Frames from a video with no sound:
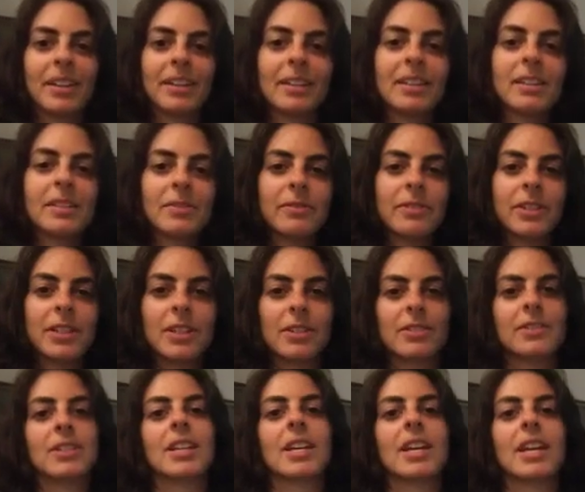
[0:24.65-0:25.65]
This video
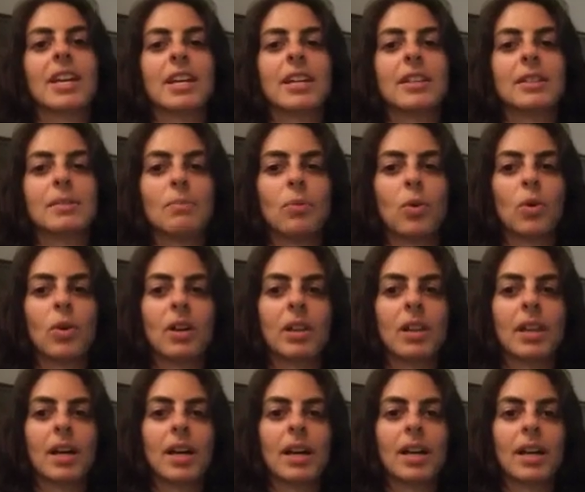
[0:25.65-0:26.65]
today is more
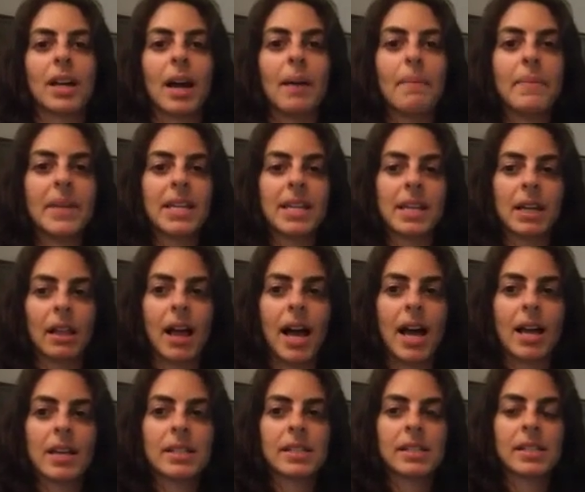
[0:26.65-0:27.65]
like a mini
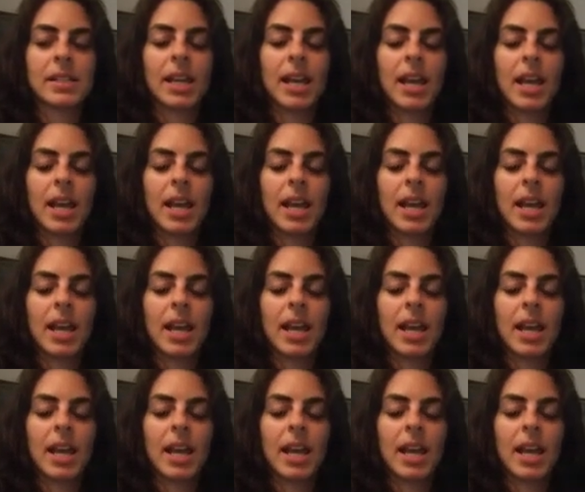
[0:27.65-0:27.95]
class.